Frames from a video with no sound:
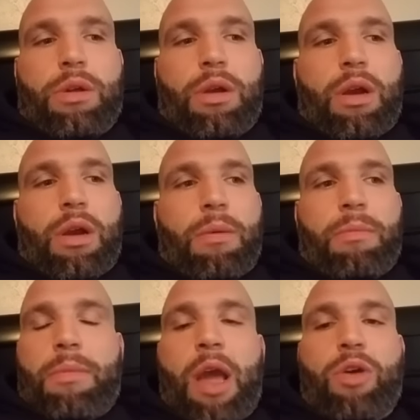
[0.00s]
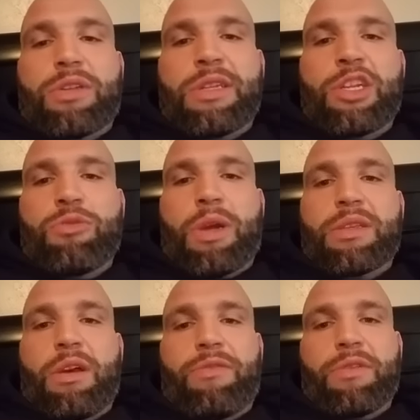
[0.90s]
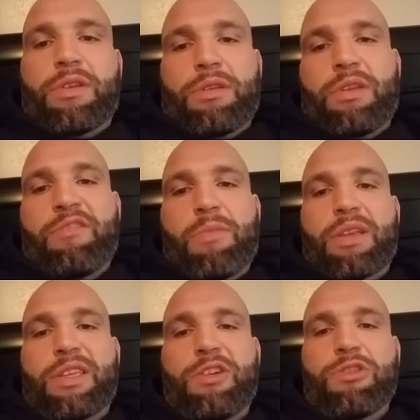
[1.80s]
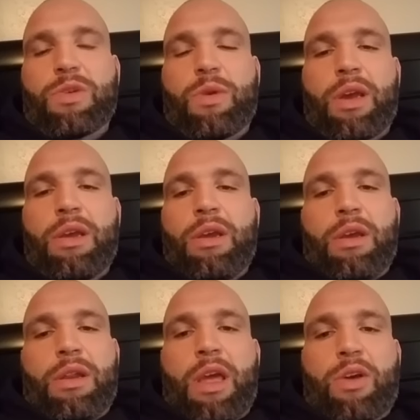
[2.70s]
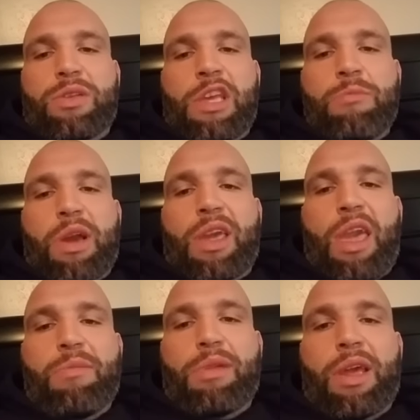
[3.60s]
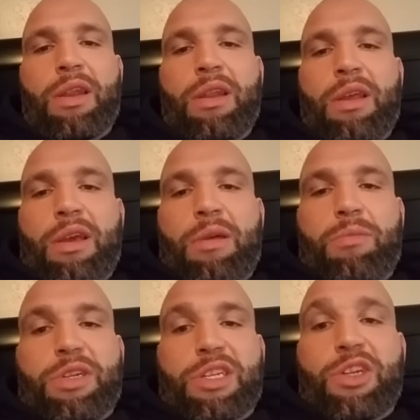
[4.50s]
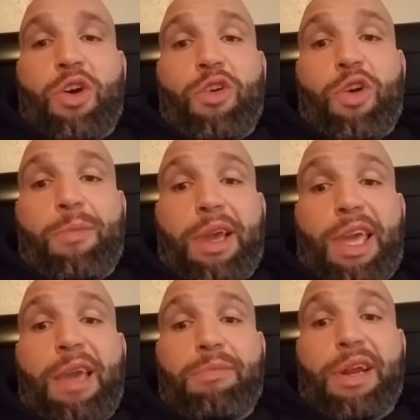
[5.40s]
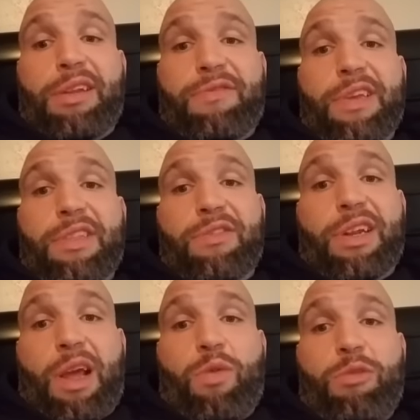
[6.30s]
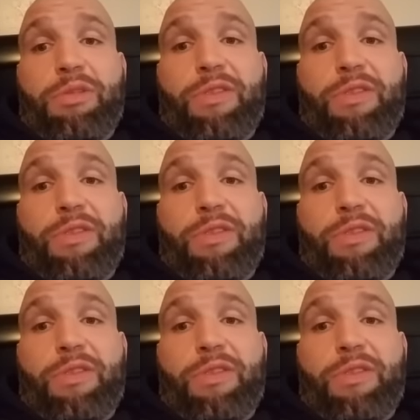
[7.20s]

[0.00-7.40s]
Um, I'm not gonna snitch on myself and give my secrets away. I'm not gonna tell you my game plan, but just know my game plan is victory, and I will be